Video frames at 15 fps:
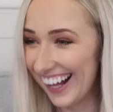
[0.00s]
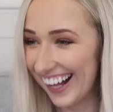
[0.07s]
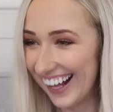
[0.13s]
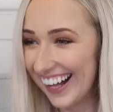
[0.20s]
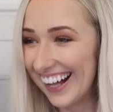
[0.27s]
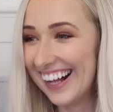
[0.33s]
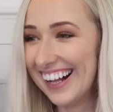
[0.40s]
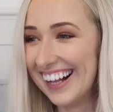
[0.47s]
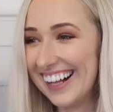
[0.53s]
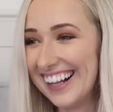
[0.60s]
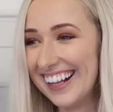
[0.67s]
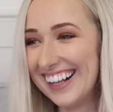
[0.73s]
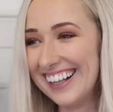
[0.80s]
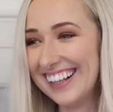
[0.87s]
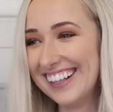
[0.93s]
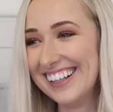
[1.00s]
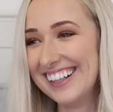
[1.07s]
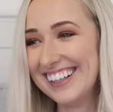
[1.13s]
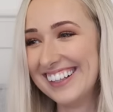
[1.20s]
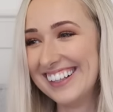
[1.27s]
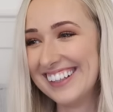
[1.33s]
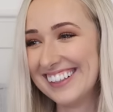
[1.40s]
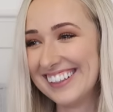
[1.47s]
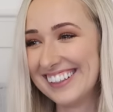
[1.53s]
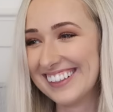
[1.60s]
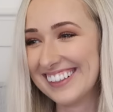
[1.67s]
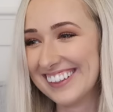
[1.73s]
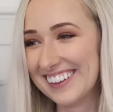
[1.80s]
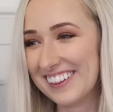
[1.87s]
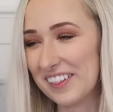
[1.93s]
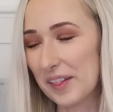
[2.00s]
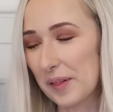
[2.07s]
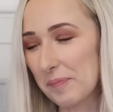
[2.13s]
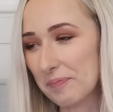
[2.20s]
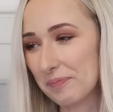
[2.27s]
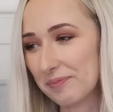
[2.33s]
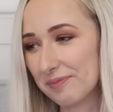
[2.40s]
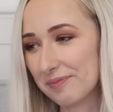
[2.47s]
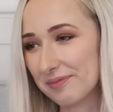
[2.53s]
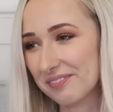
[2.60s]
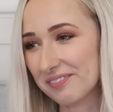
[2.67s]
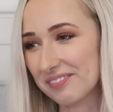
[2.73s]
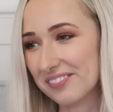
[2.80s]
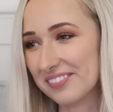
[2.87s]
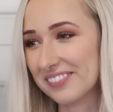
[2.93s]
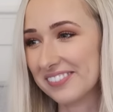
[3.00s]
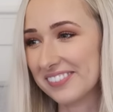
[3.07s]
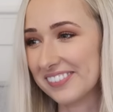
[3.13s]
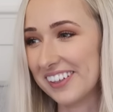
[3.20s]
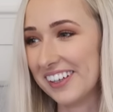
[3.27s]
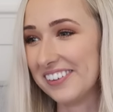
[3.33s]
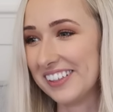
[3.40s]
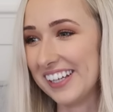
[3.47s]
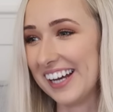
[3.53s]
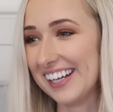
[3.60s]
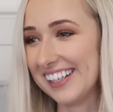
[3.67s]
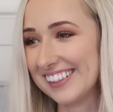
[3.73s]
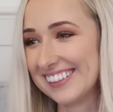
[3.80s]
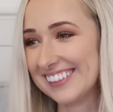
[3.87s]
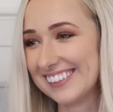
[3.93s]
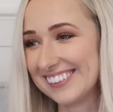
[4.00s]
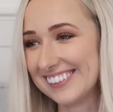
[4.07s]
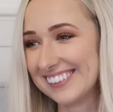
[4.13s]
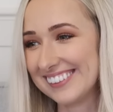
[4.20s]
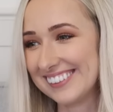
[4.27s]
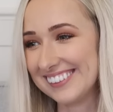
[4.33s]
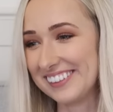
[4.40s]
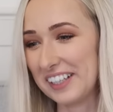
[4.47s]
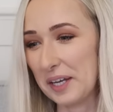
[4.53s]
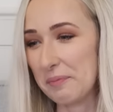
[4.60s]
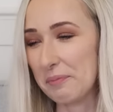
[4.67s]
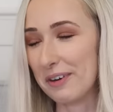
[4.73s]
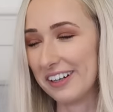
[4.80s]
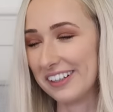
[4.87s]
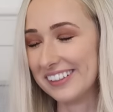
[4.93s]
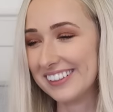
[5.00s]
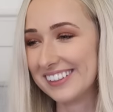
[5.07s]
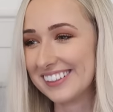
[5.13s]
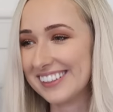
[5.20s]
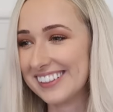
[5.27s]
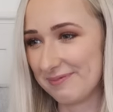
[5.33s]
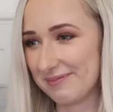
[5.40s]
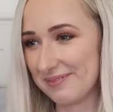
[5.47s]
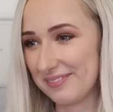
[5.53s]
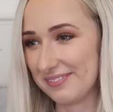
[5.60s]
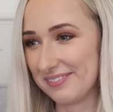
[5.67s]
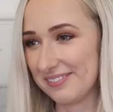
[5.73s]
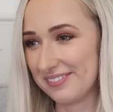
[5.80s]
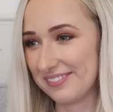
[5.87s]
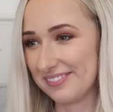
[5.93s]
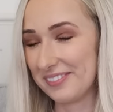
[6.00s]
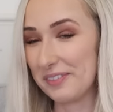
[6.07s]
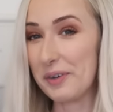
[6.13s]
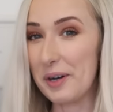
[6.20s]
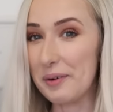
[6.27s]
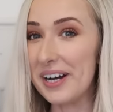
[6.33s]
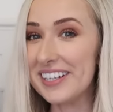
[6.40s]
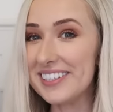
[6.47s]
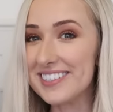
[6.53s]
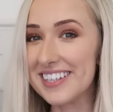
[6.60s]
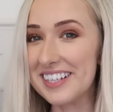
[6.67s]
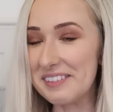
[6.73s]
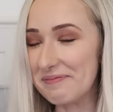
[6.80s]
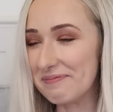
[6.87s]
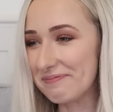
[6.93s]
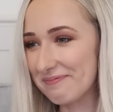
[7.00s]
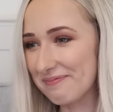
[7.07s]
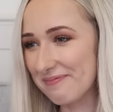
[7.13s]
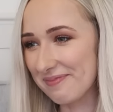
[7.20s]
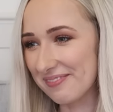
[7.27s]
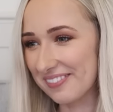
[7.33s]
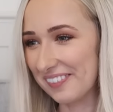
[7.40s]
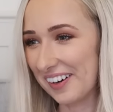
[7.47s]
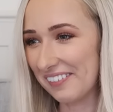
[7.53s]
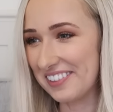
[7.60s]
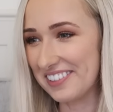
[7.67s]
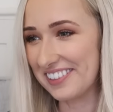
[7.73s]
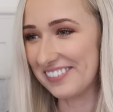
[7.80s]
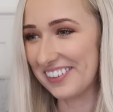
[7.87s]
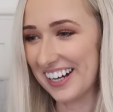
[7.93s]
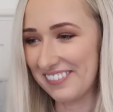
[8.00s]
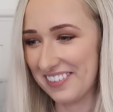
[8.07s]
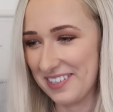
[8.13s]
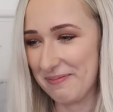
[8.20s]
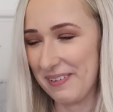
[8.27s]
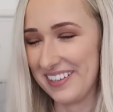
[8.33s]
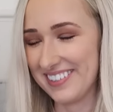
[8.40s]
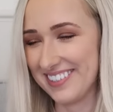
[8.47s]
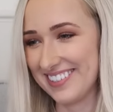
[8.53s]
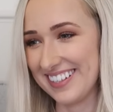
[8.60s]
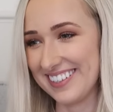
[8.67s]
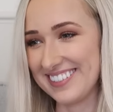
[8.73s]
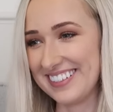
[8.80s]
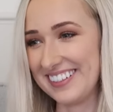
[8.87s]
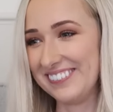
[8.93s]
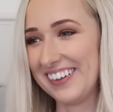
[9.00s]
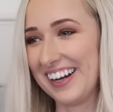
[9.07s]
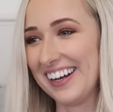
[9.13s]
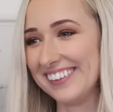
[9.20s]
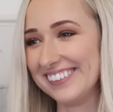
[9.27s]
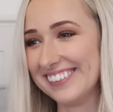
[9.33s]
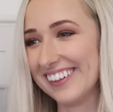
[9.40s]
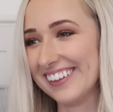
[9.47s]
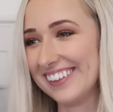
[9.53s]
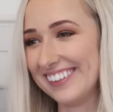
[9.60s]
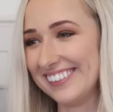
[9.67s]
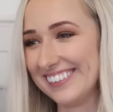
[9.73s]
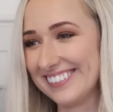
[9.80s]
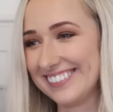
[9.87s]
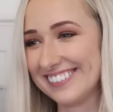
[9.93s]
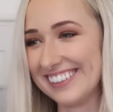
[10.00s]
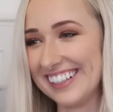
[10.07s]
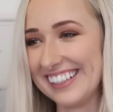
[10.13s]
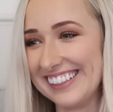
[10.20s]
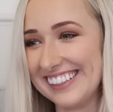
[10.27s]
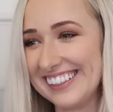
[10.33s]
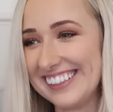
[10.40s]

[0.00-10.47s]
I could think of many things I'd rather spend 16 pounds on oh yeah yeah. Name one. Are you waiting? We're waiting. What would you rather spend £16 on in this tray?